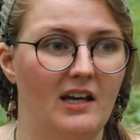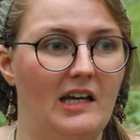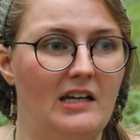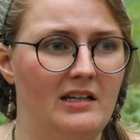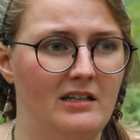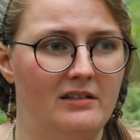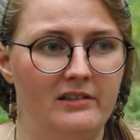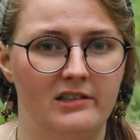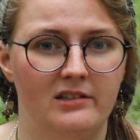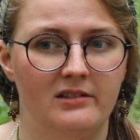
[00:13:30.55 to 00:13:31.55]

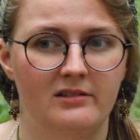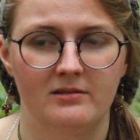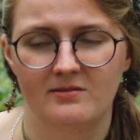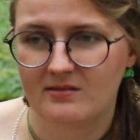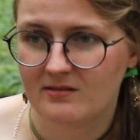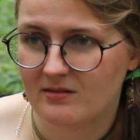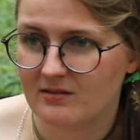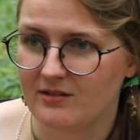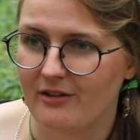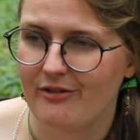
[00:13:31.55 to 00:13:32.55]
in
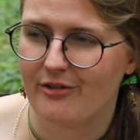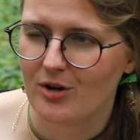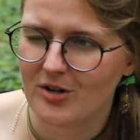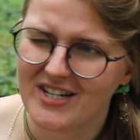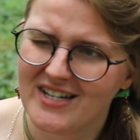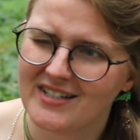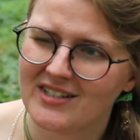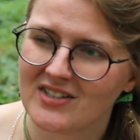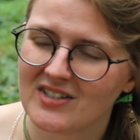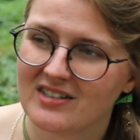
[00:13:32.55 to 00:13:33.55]
the
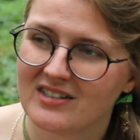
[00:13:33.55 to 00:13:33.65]
30s?